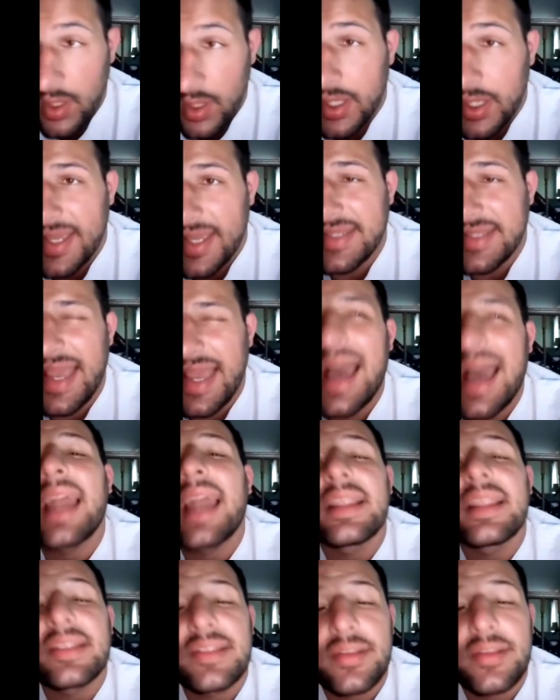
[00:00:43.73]
His
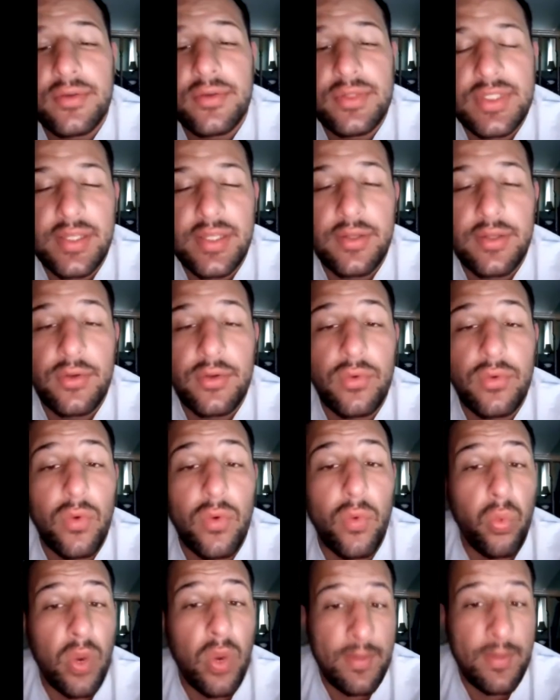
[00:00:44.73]
attitude to
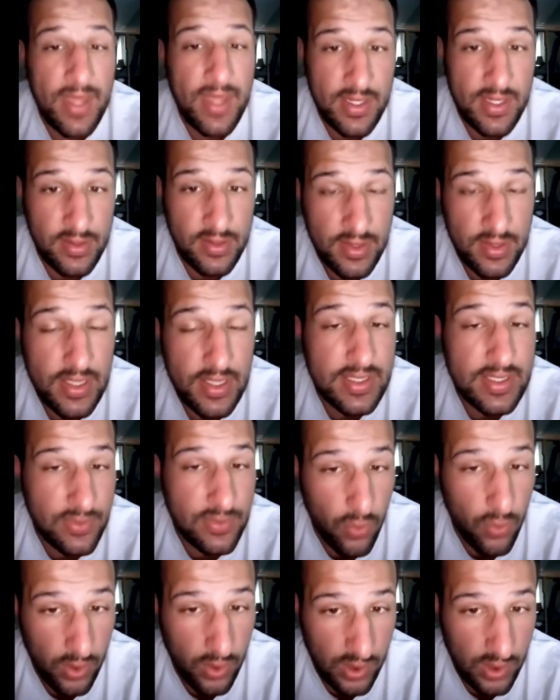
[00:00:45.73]
women is
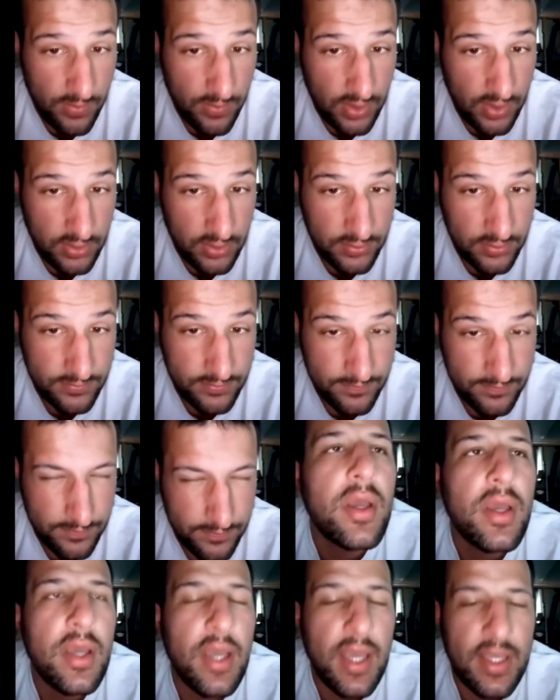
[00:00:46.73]
horrible.
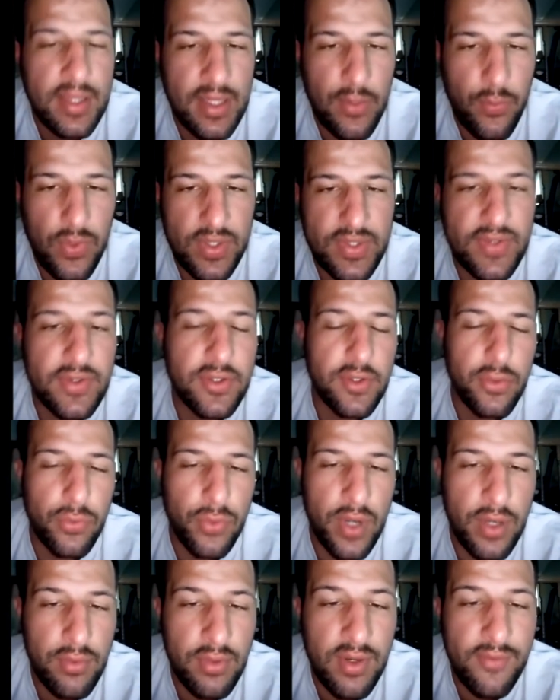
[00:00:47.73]
And then with the
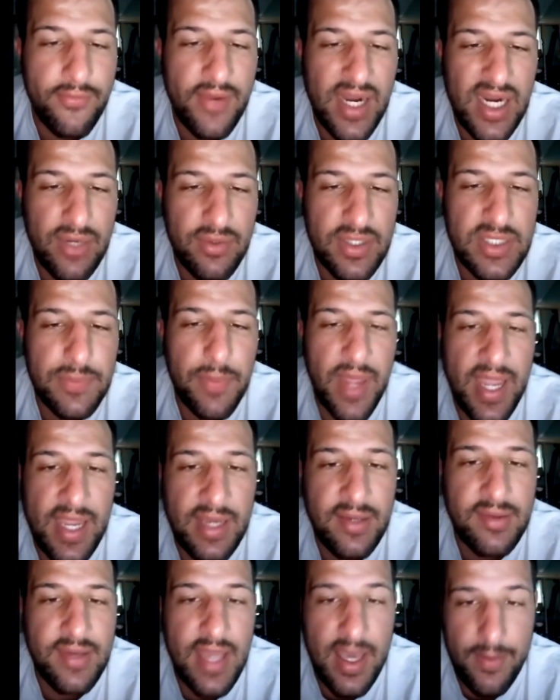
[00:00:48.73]
coronavirus
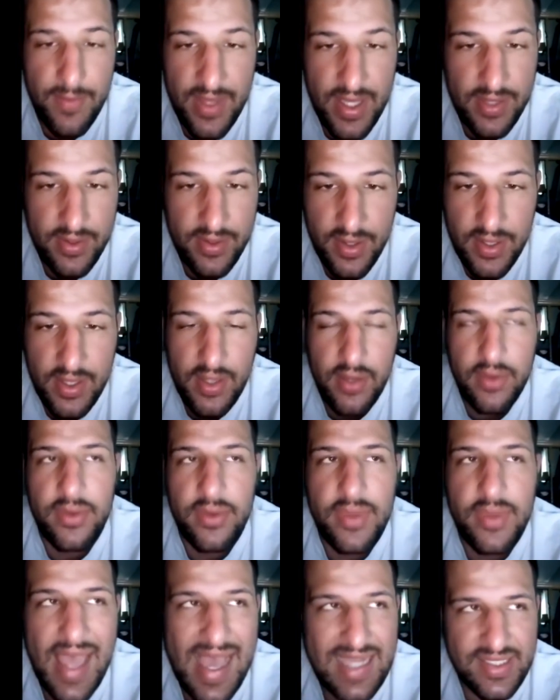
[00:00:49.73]
pandemic,
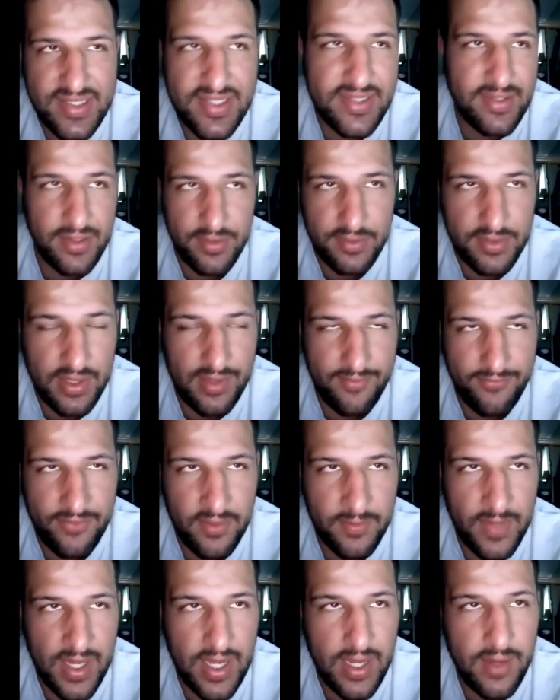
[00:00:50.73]
that sealed it for
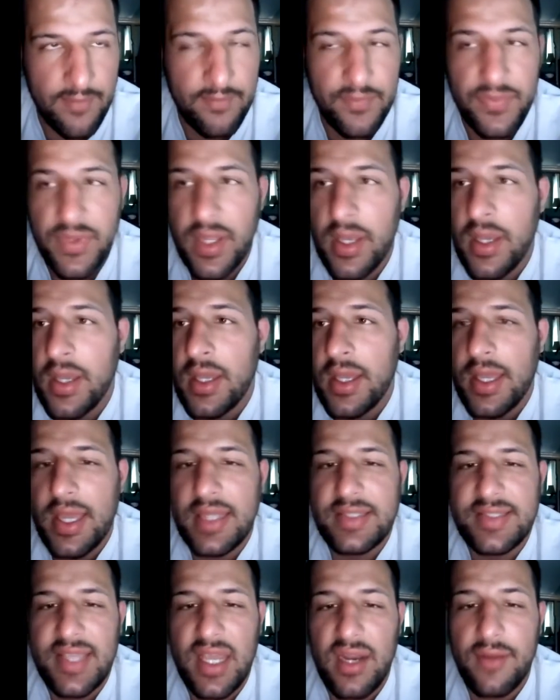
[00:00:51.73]
me.
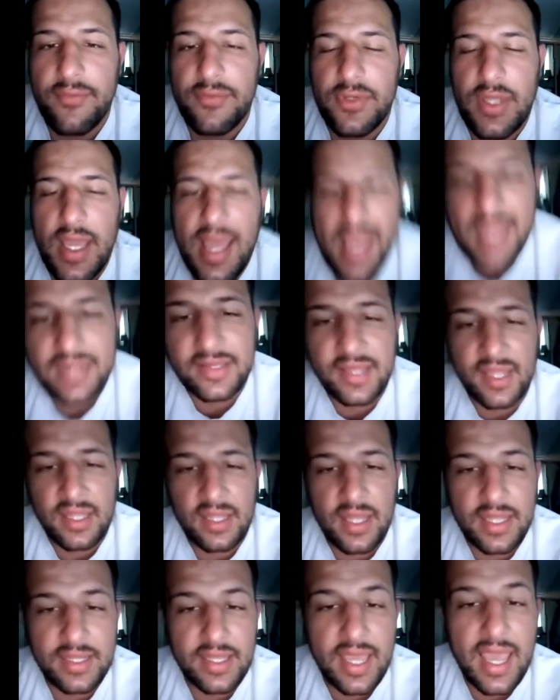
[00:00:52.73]
Instead of acting
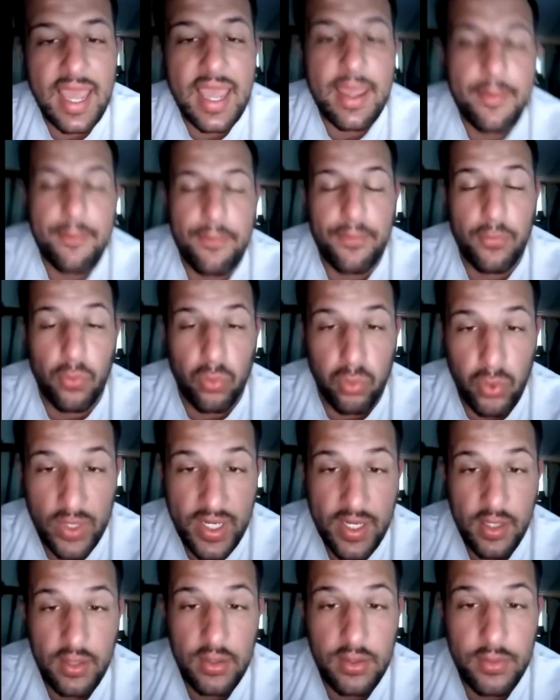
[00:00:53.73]
like a
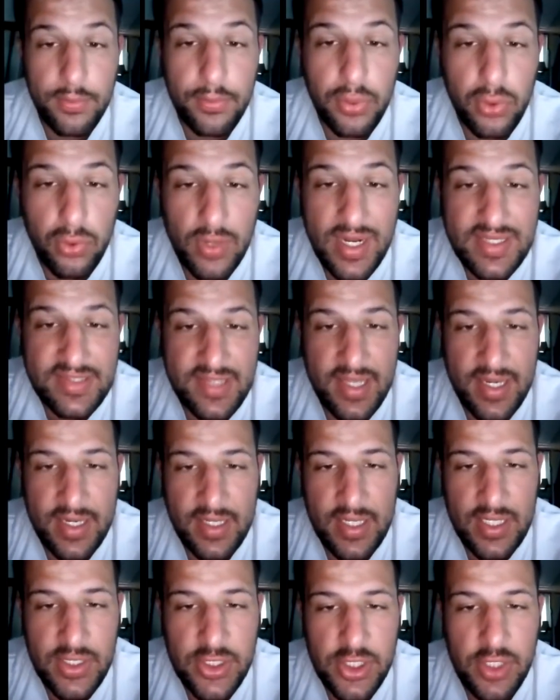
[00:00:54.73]
real
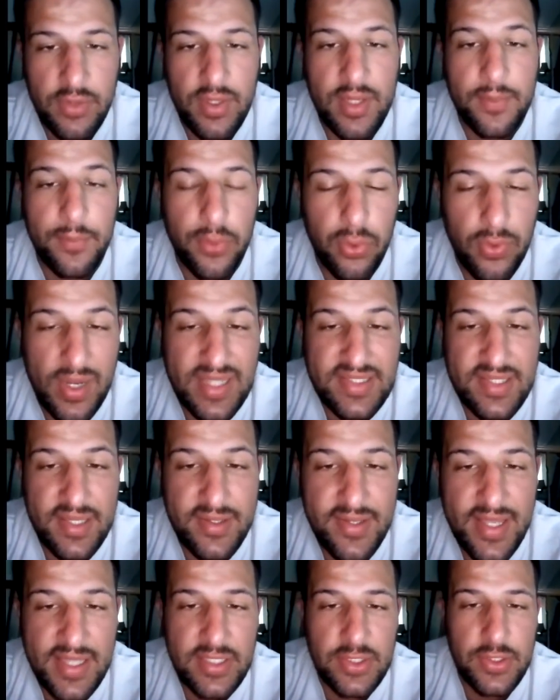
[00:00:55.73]
president and showing
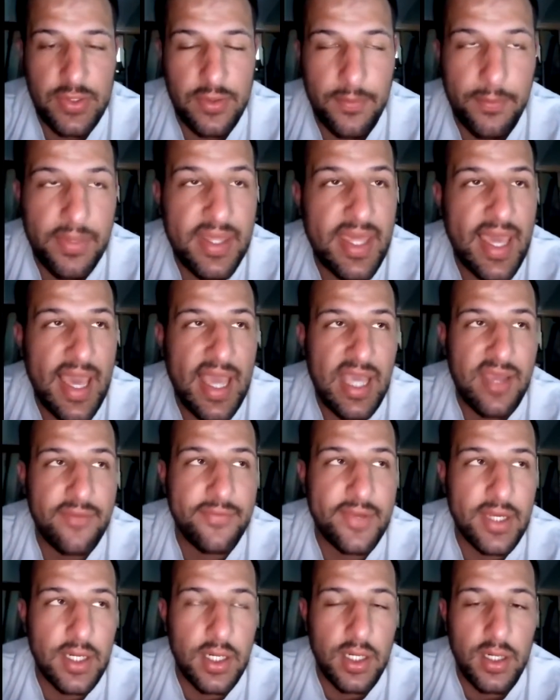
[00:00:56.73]
presidential
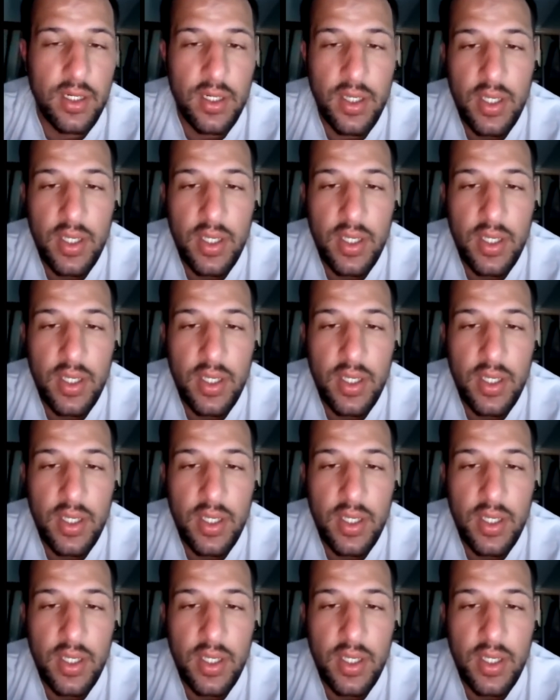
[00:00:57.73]
behavior,